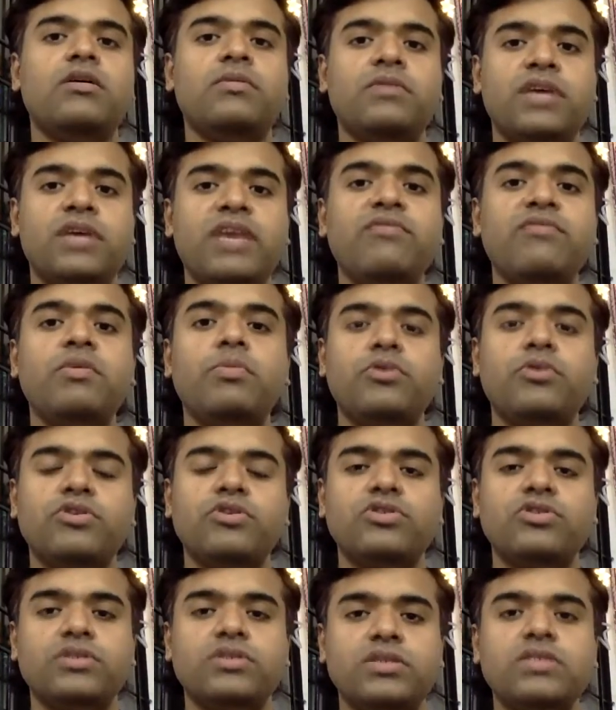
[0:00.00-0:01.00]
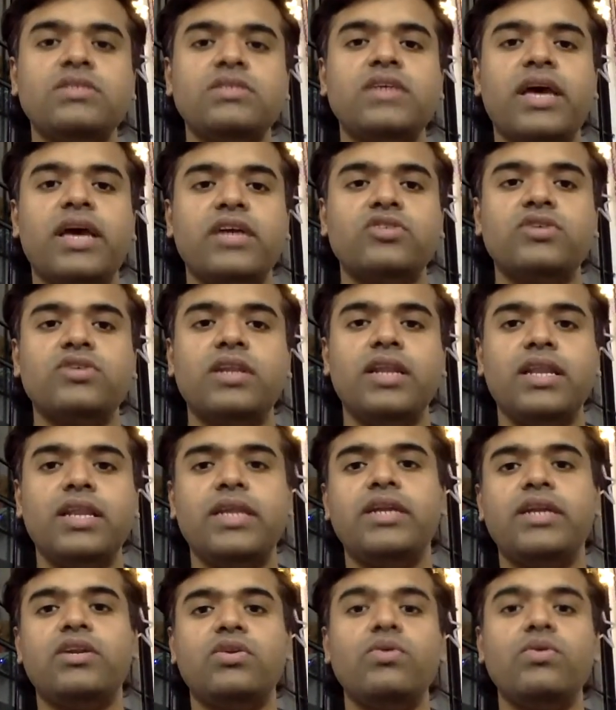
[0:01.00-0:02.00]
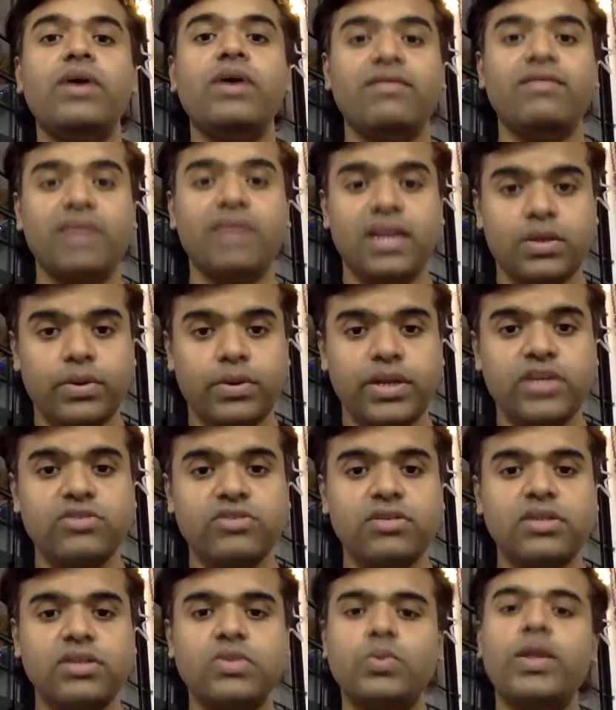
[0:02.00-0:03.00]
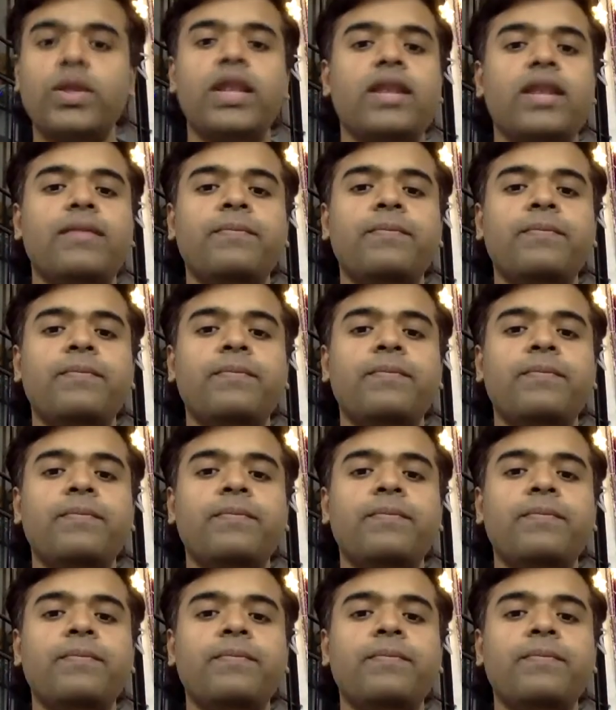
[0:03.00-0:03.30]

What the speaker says: heavy purchases actually lead to heavy liquidation as well.